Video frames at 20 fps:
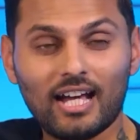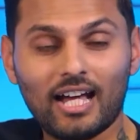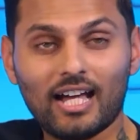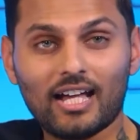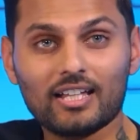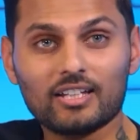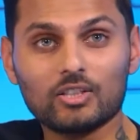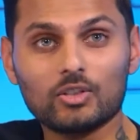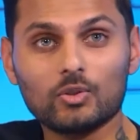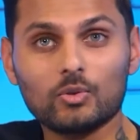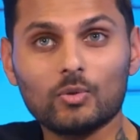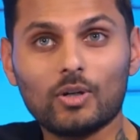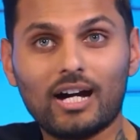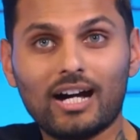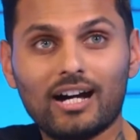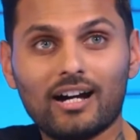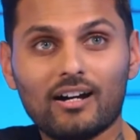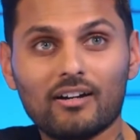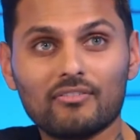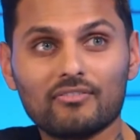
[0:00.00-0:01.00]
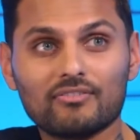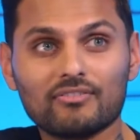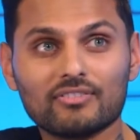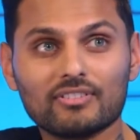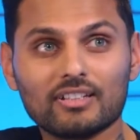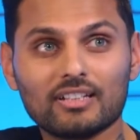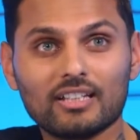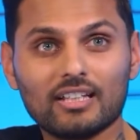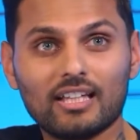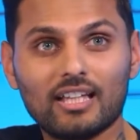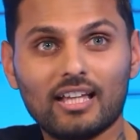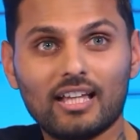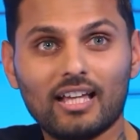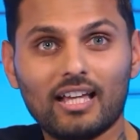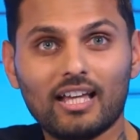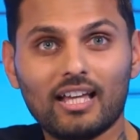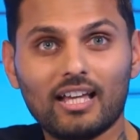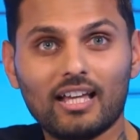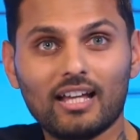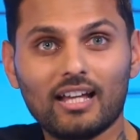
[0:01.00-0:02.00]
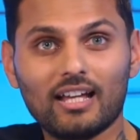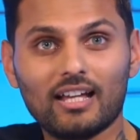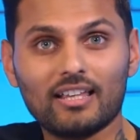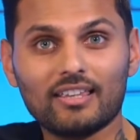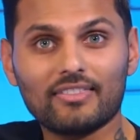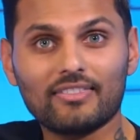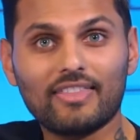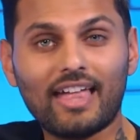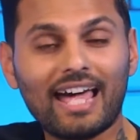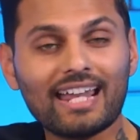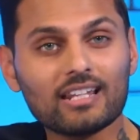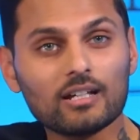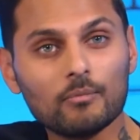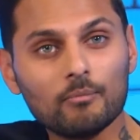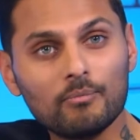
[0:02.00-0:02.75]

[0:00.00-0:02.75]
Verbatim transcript: And you have that